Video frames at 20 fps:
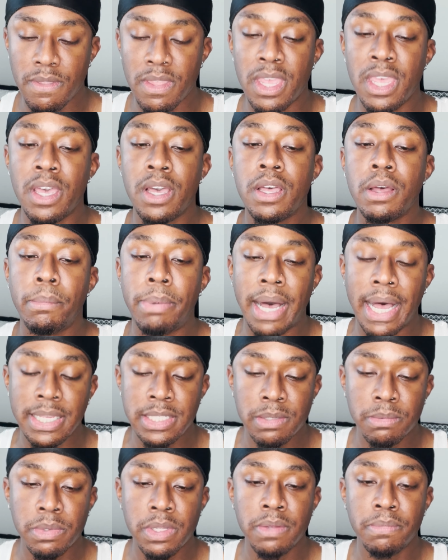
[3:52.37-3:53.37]
it could
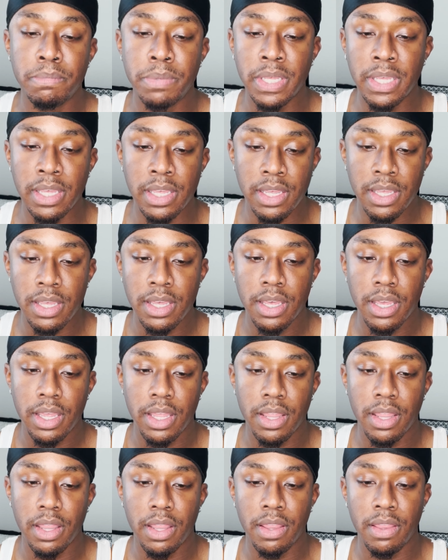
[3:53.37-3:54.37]
possibly be
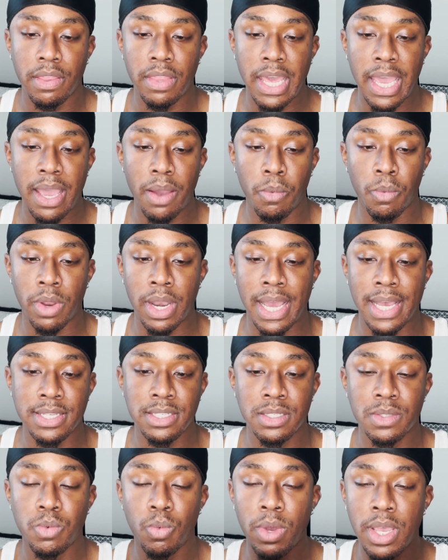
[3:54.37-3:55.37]
that when I
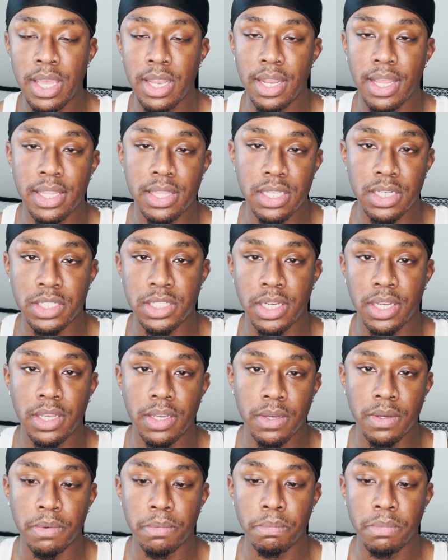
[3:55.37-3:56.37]
sweat at the
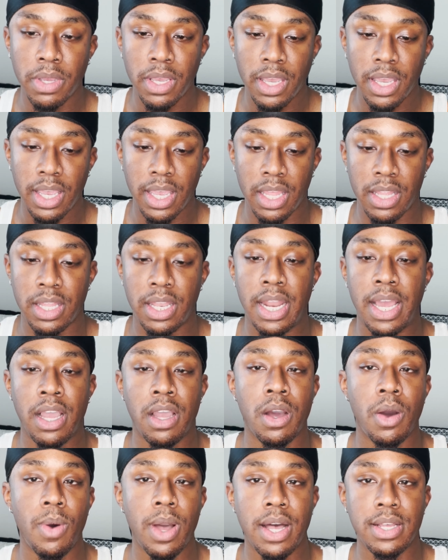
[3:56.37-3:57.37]
gym and then I
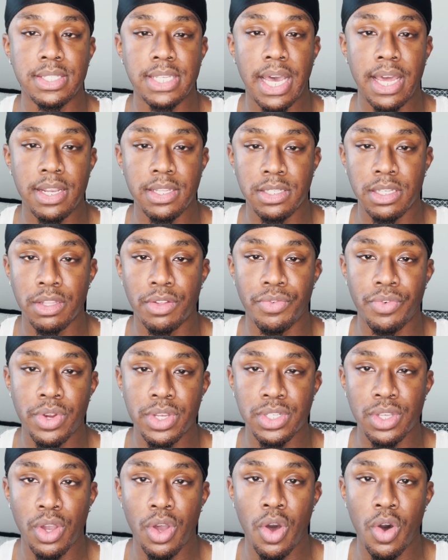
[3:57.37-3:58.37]
go outside into the
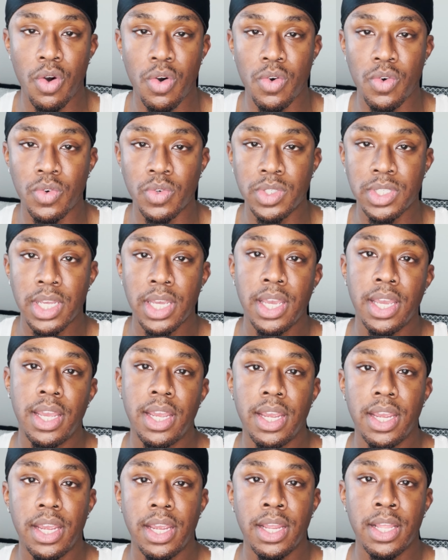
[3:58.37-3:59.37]
freezing cold,
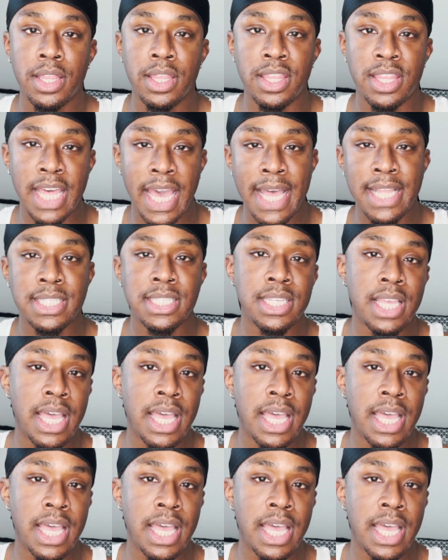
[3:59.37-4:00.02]
that's